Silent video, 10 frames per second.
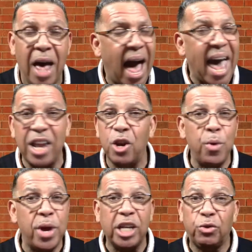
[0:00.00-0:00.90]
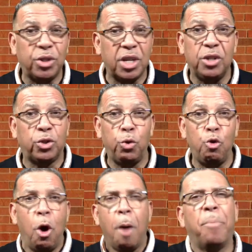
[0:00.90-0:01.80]
I had no interest in
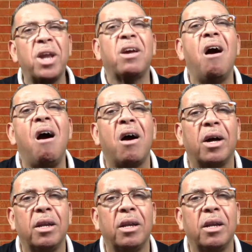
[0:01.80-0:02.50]
school but God.